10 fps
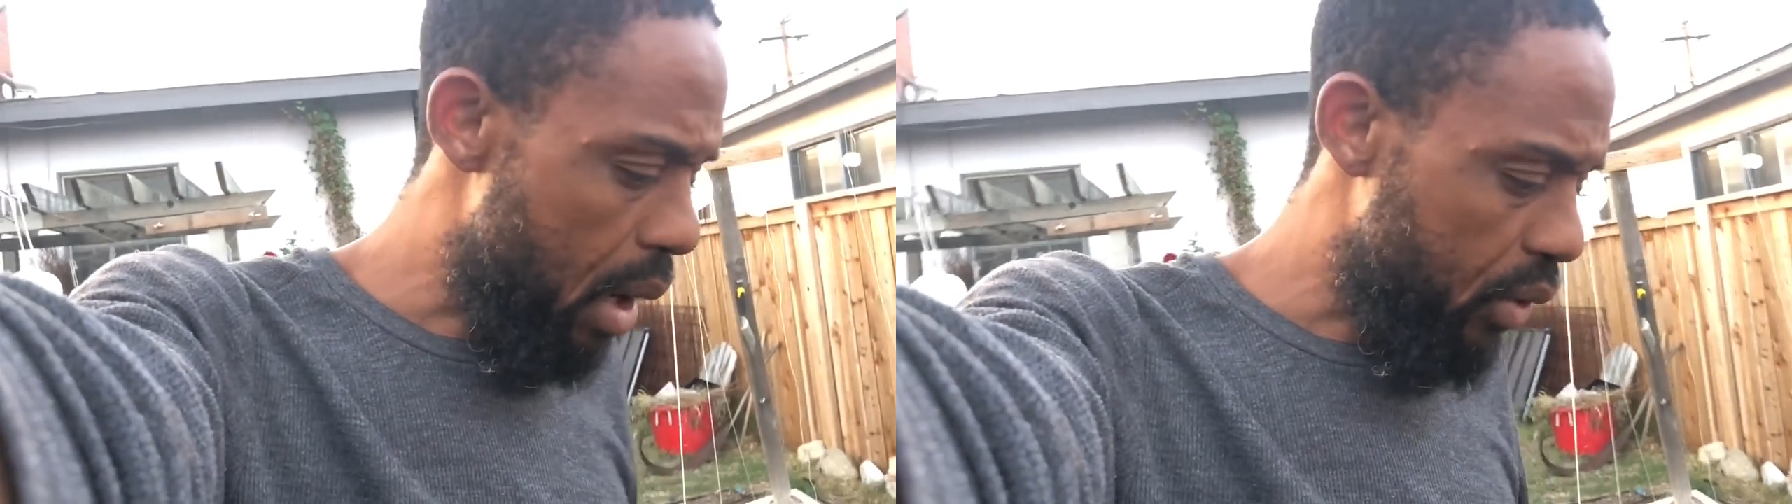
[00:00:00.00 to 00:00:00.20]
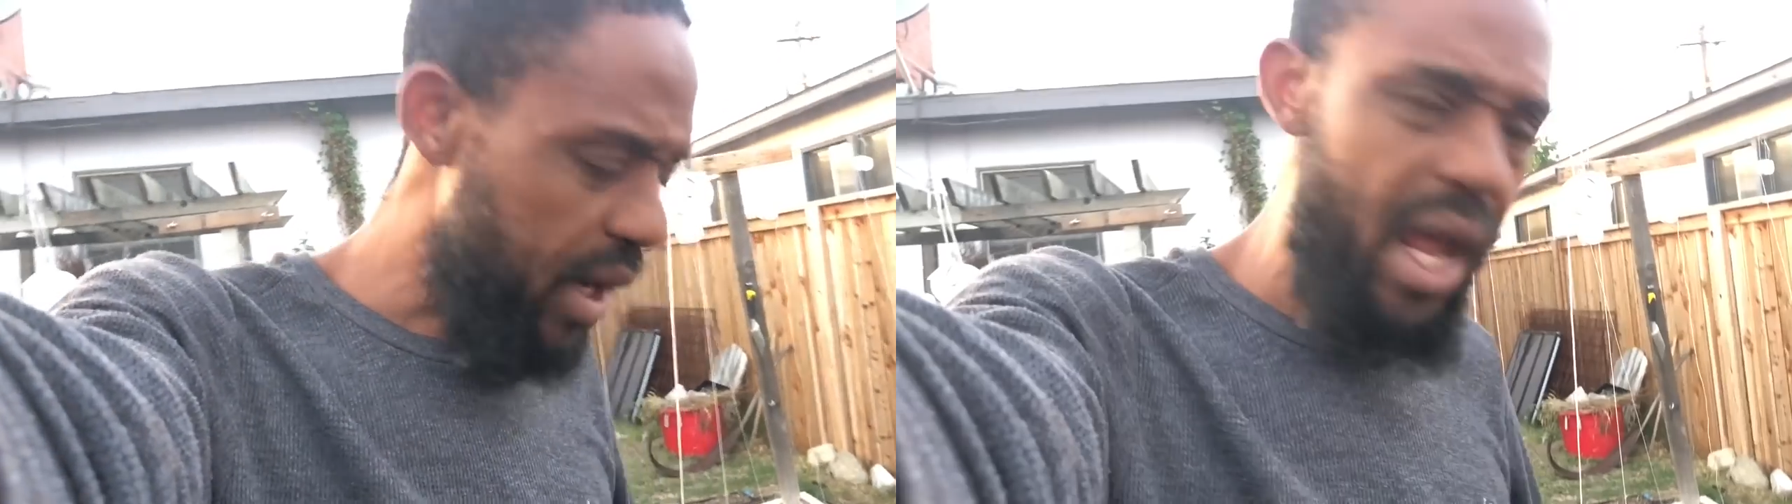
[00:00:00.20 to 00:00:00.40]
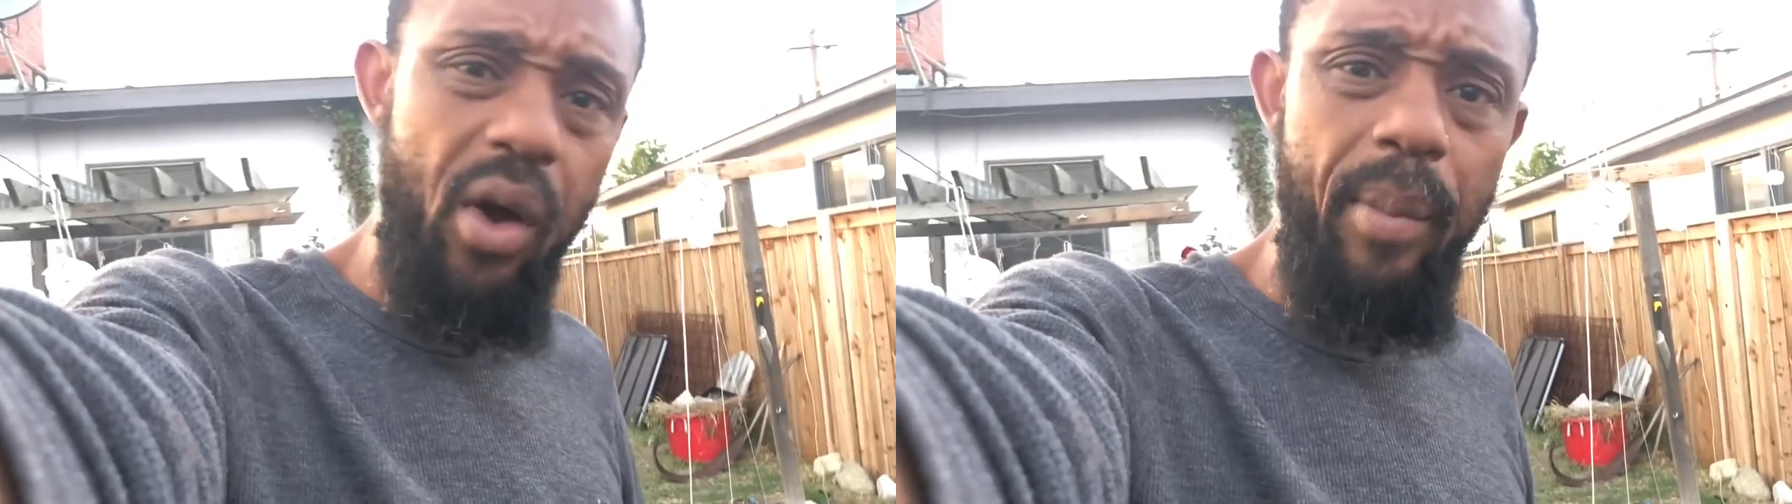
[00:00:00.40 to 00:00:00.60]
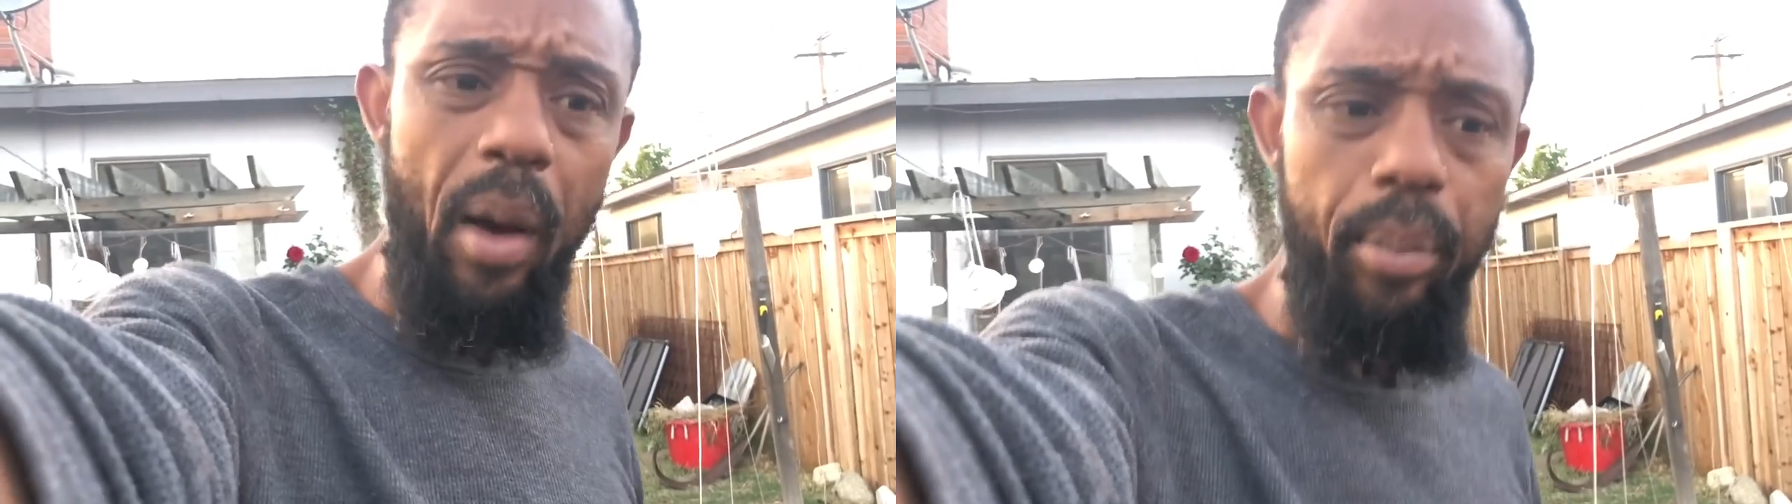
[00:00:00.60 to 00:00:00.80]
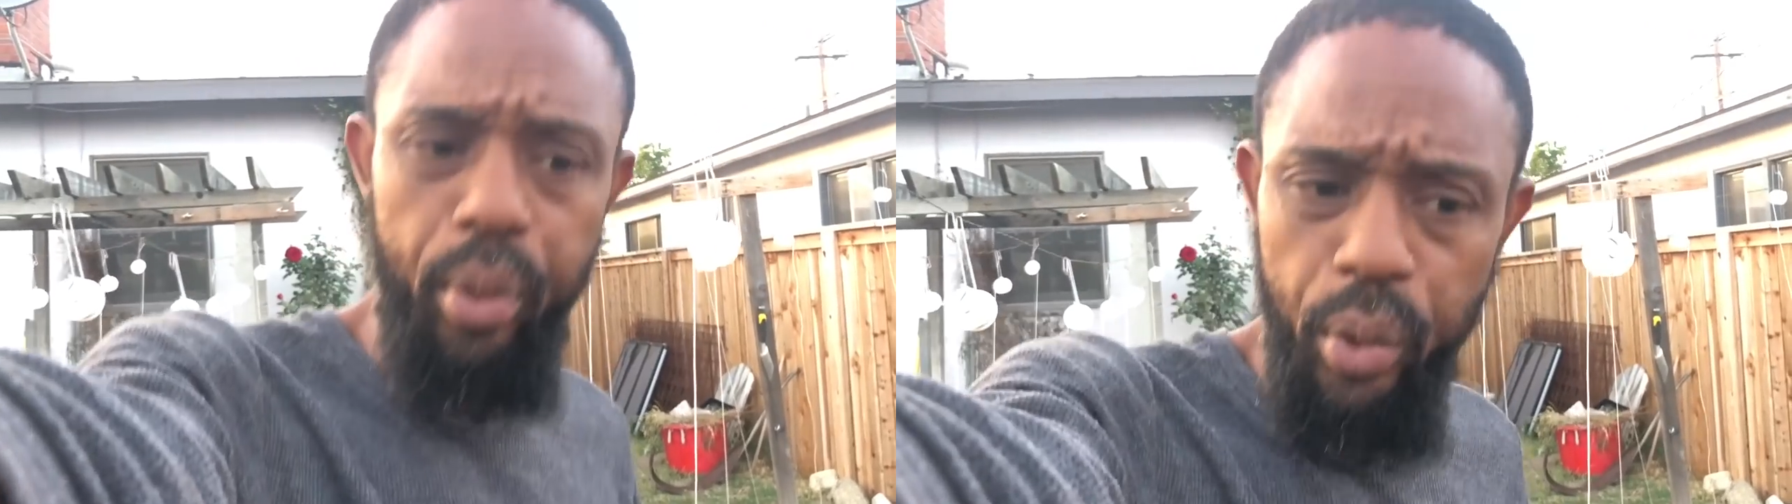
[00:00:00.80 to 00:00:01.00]
out now
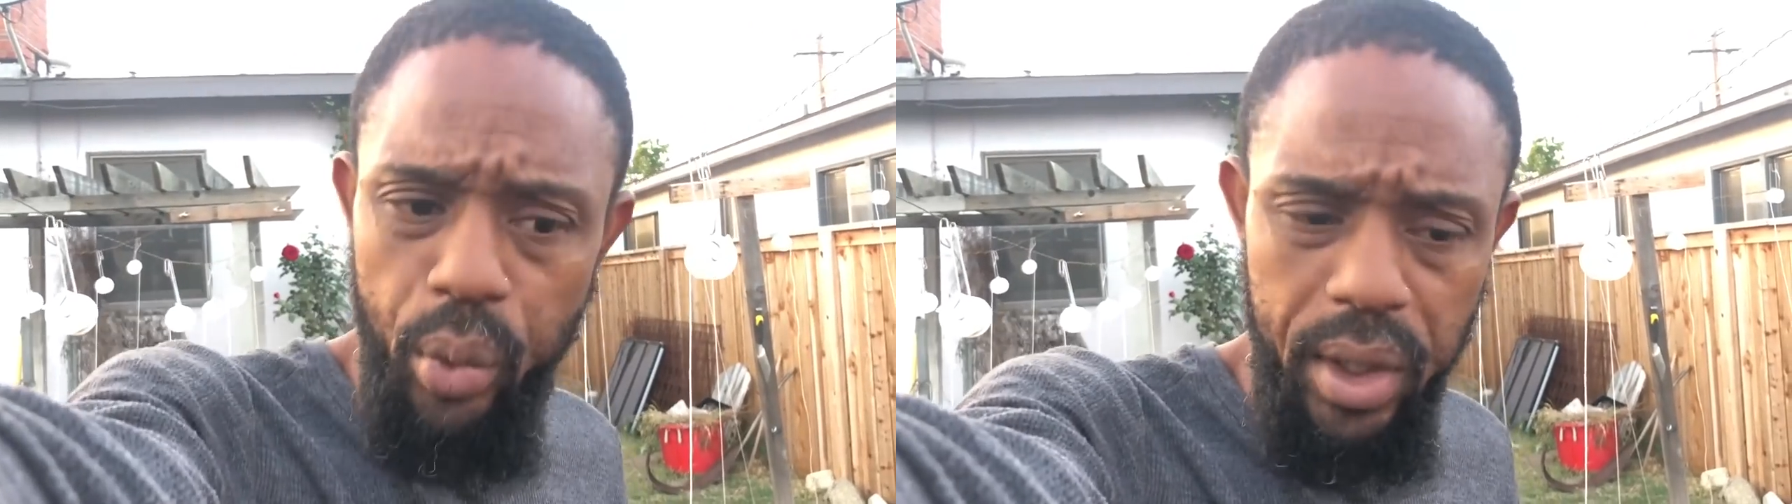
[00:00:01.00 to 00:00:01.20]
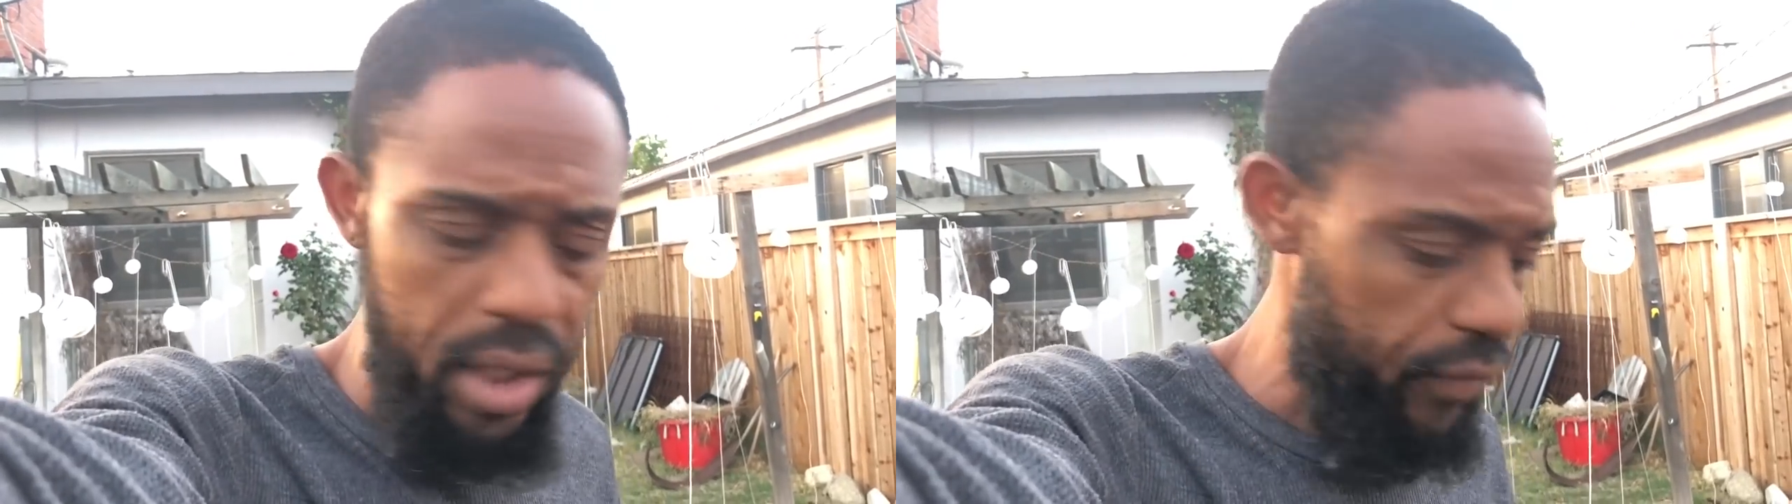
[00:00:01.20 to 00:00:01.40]
about pruning